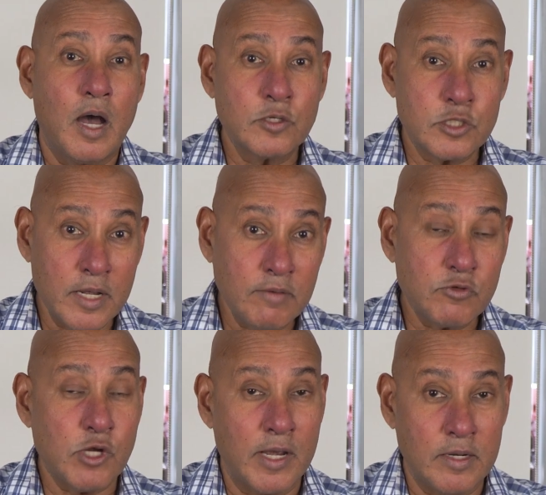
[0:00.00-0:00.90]
Outside of
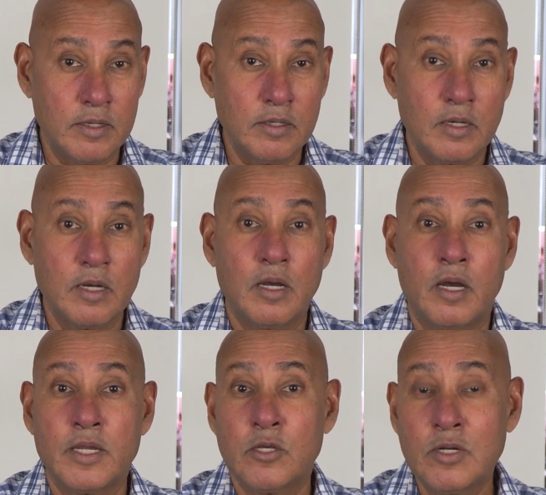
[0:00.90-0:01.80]
China,
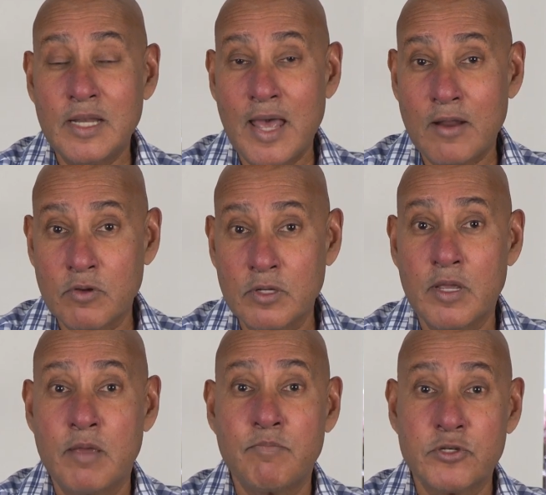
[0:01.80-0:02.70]
a
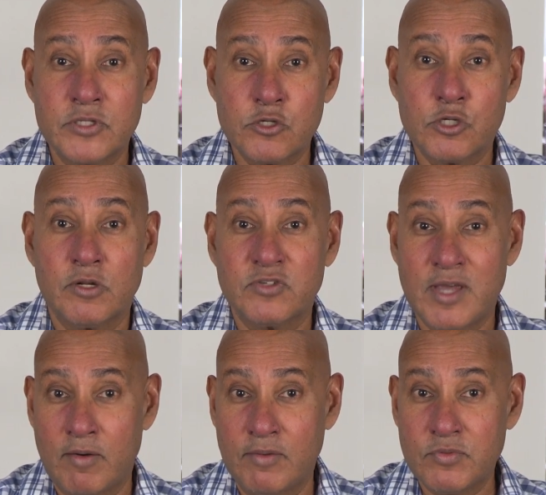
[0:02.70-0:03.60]
unilateral imposition of
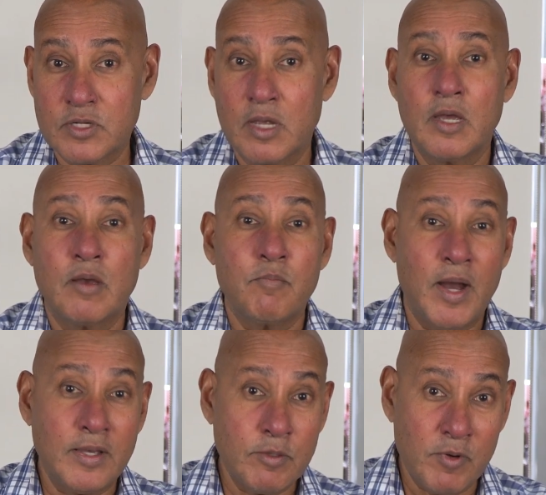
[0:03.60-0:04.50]
tariffs
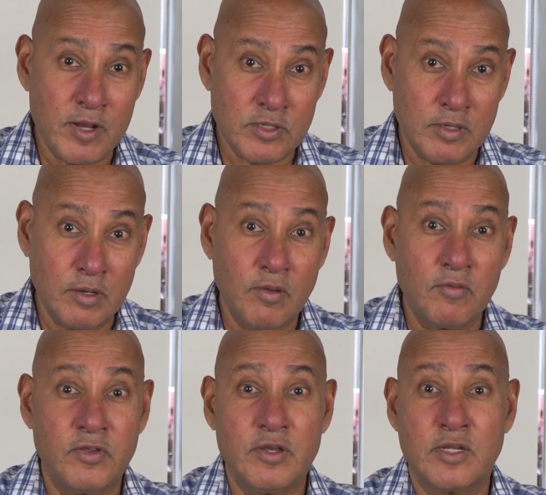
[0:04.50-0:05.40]
by the president
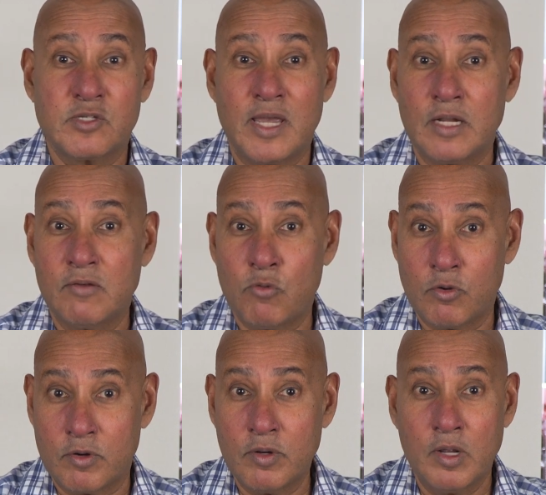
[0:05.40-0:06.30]
via executive
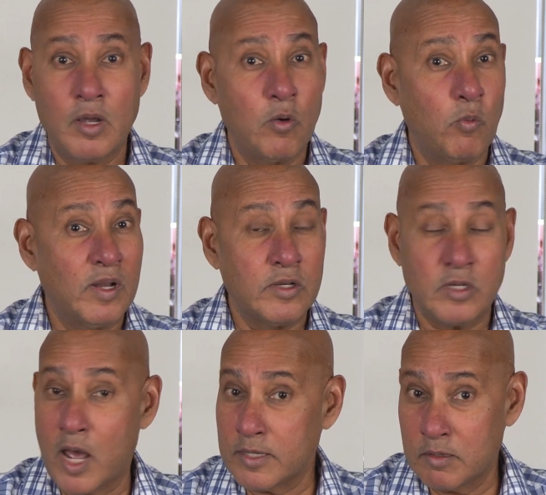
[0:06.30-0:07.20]
order will
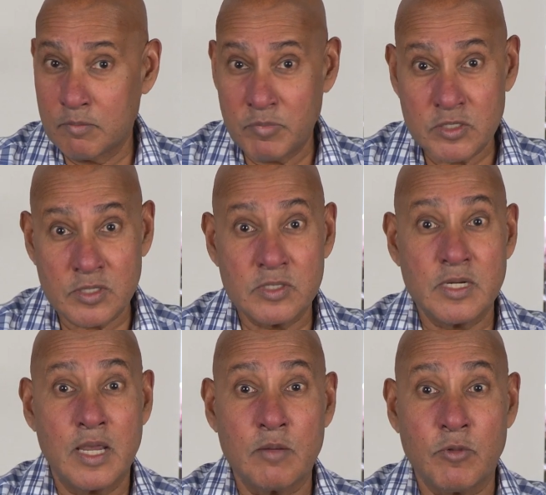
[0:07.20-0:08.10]
not be
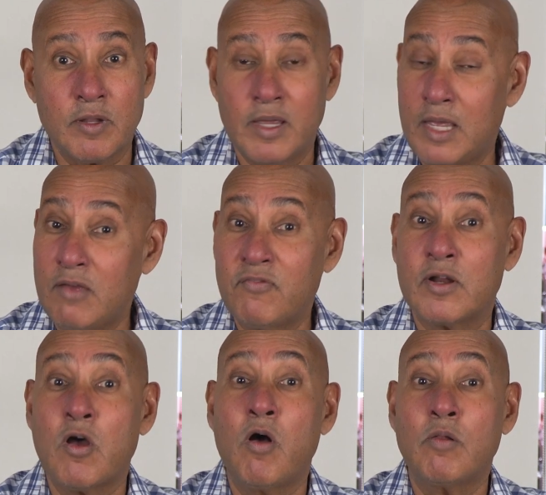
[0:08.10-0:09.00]
sustainable, if
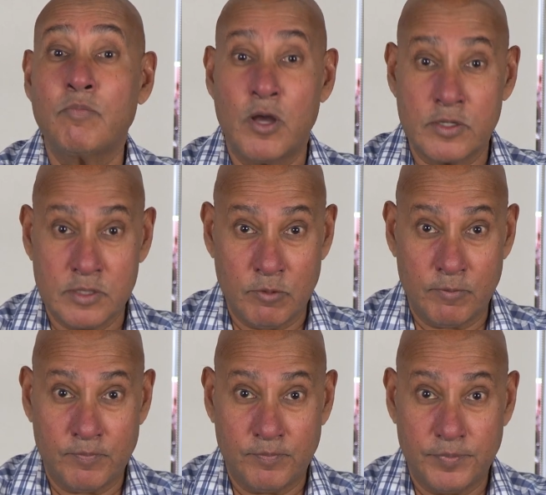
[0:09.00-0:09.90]
at all possible.